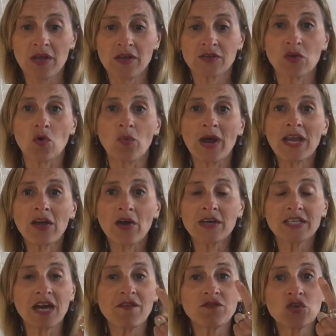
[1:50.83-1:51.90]
So we're going
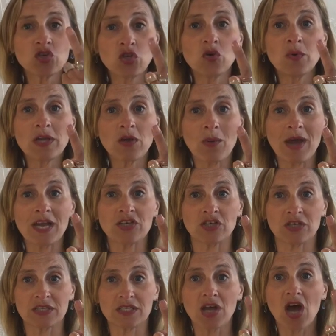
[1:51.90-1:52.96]
to have two
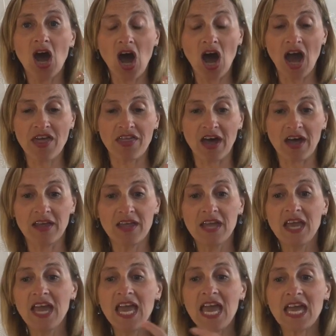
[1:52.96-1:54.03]
equations. Either
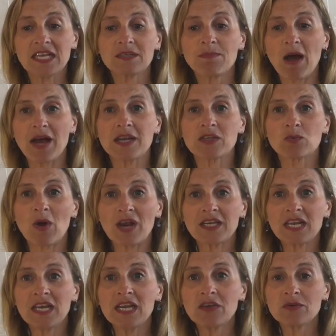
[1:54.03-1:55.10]
x minus 1
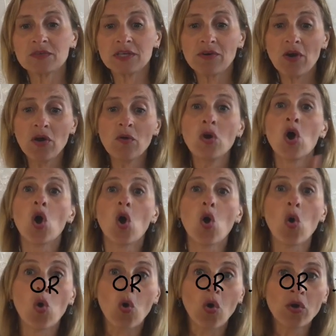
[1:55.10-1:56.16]
can equal 0,
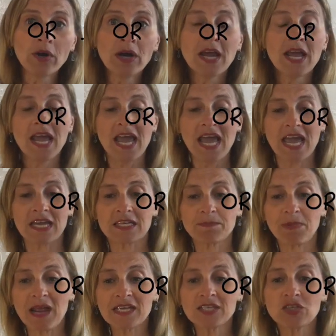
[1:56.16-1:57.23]
or x
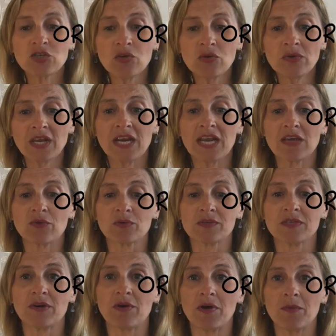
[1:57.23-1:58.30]
plus 2 can equal
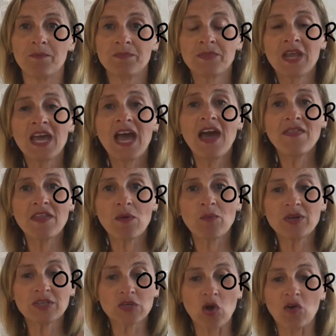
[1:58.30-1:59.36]
0. And then we
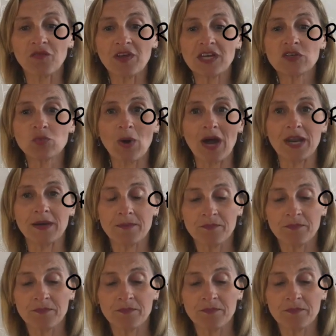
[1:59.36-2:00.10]
solve each one.